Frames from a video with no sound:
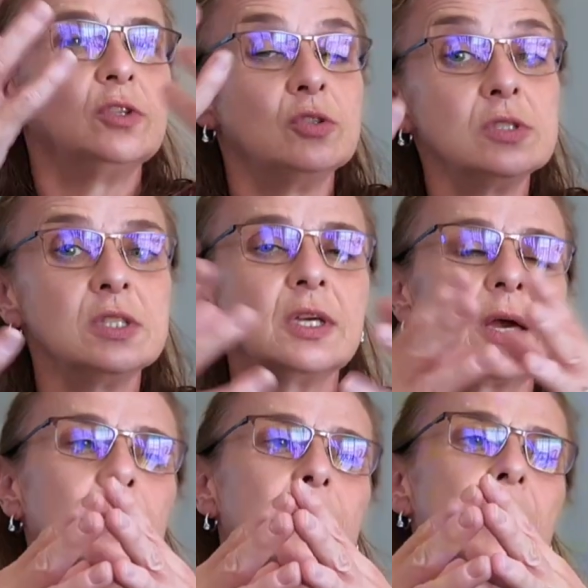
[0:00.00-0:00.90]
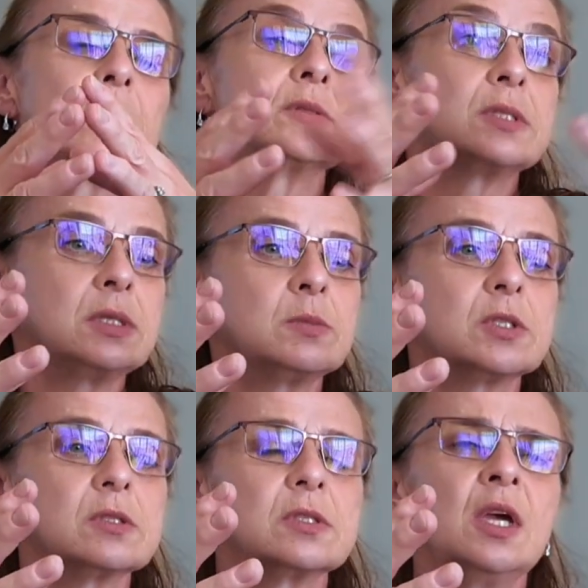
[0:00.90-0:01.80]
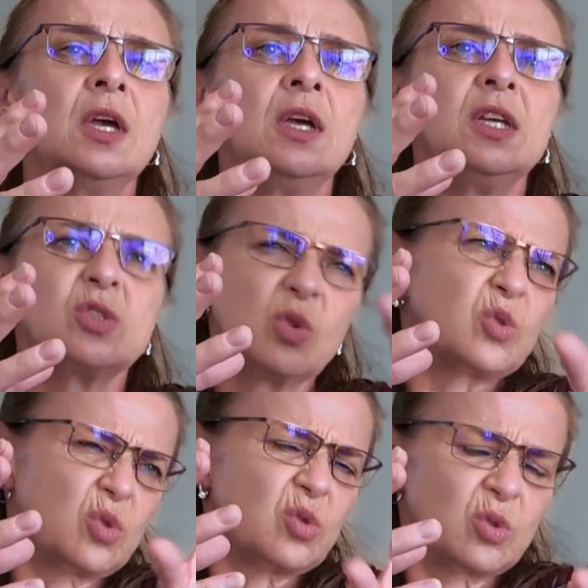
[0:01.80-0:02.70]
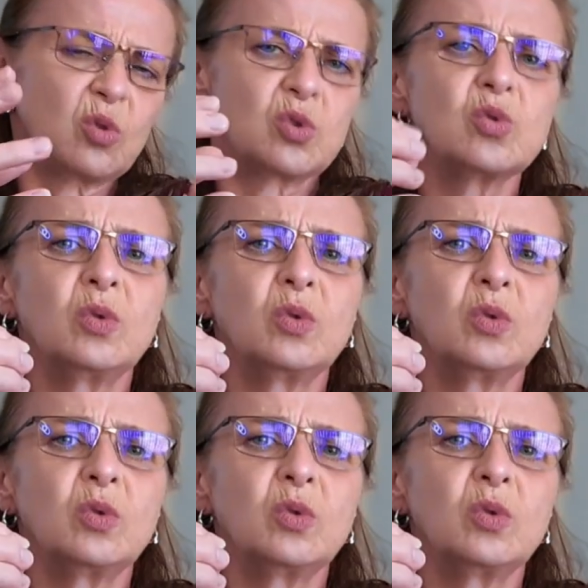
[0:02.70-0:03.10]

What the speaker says: even using adult stem cells, is not so